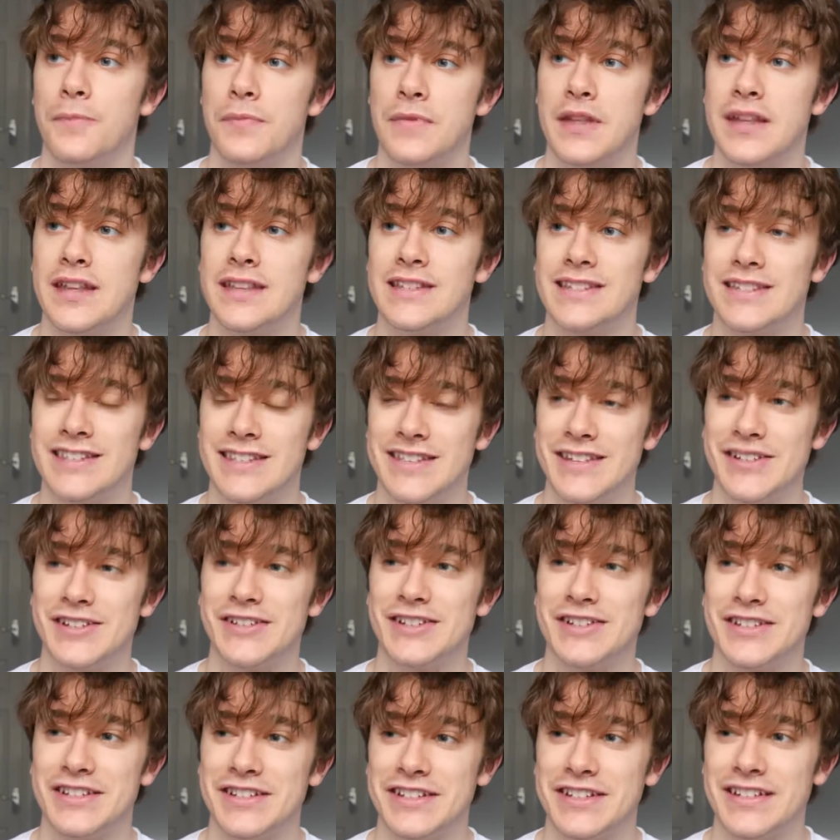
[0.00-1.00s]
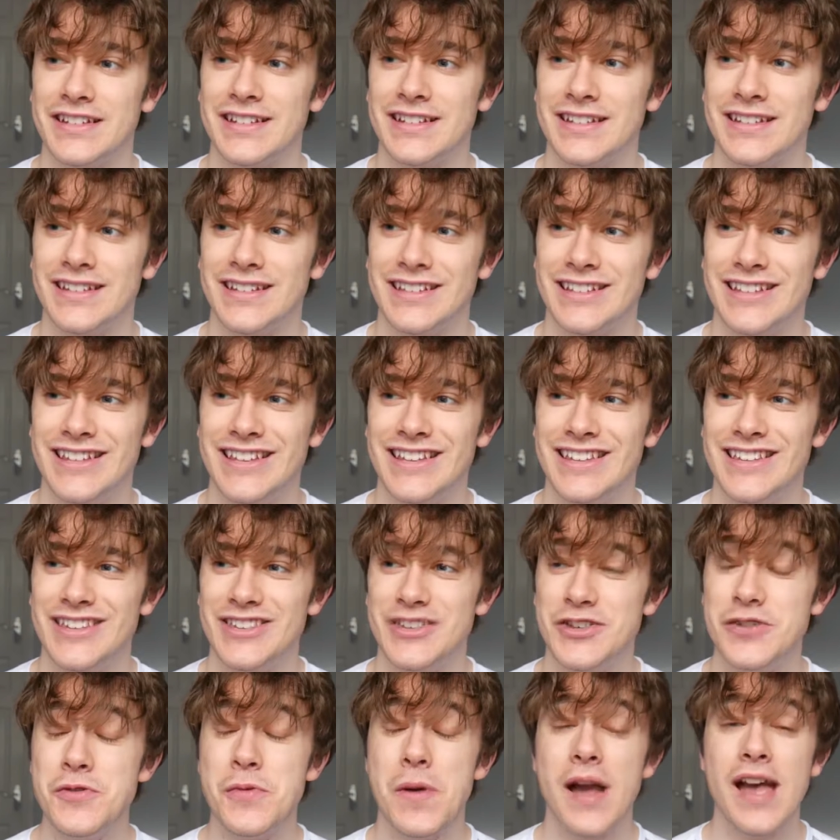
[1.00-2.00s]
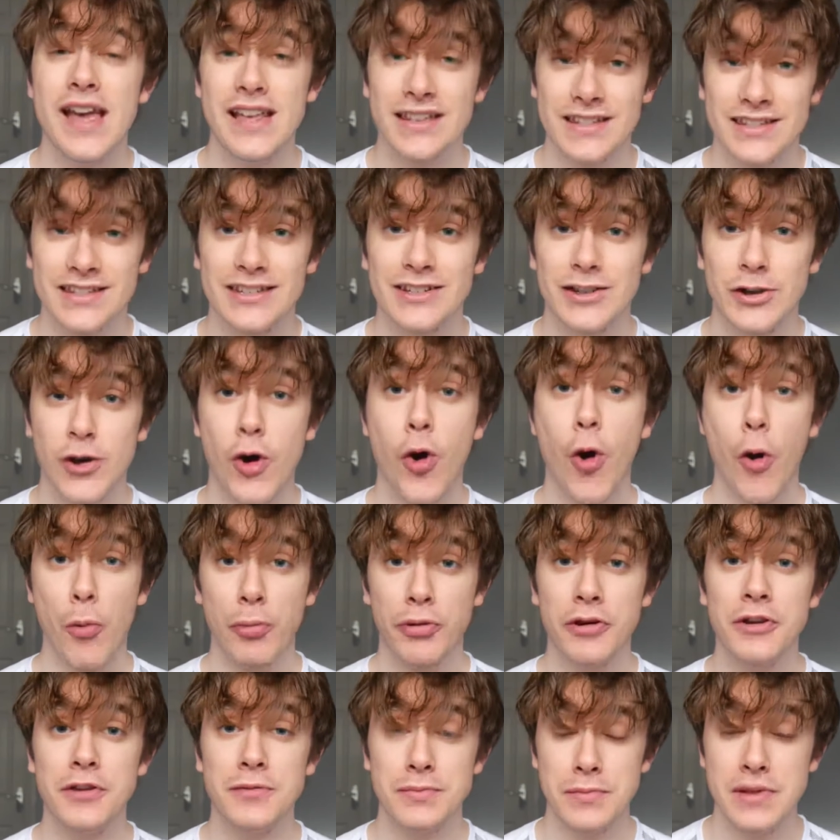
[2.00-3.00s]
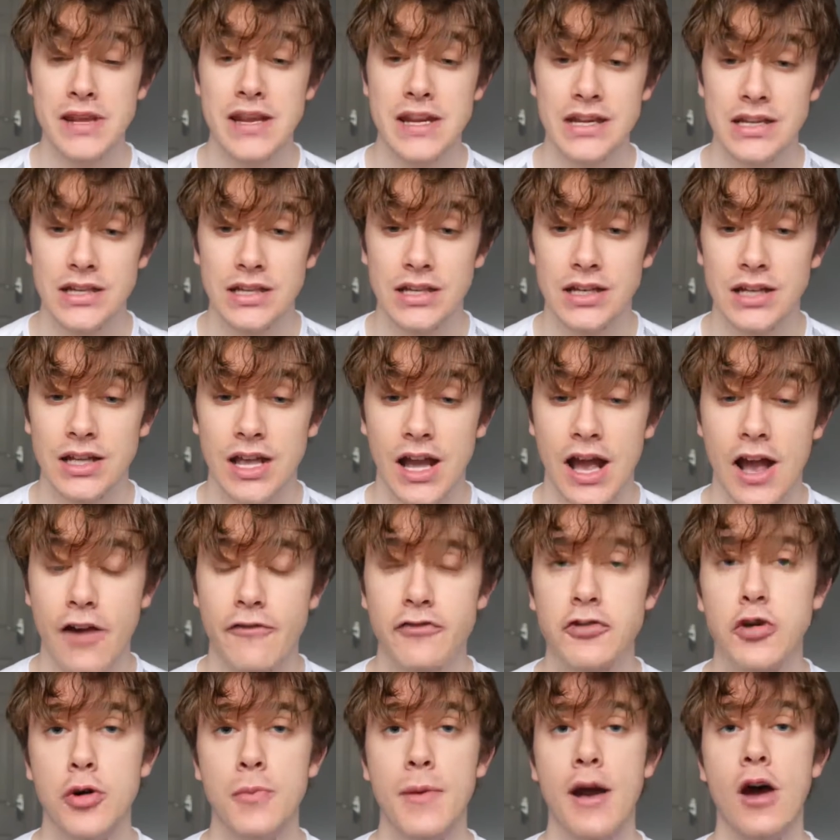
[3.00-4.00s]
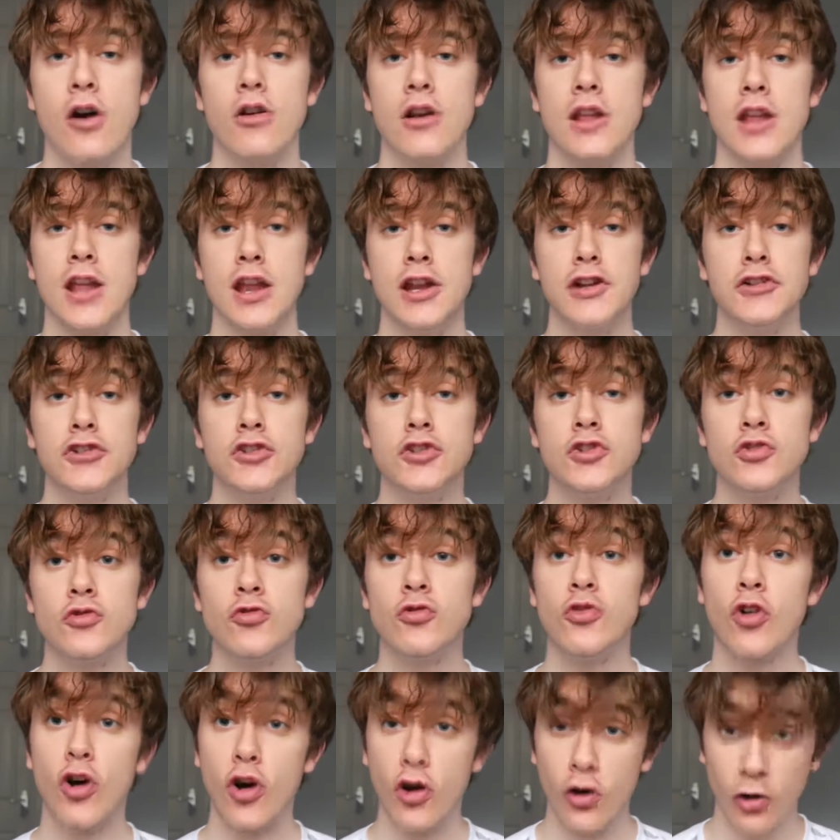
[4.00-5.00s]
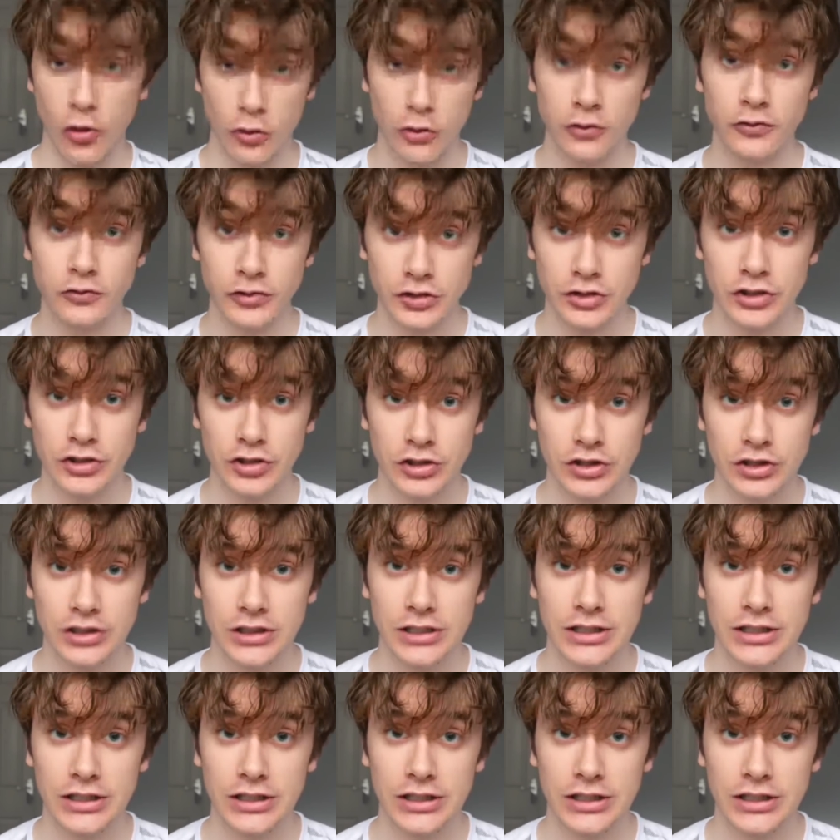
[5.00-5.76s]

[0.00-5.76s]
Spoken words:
is that the US corporate media have come out in droves,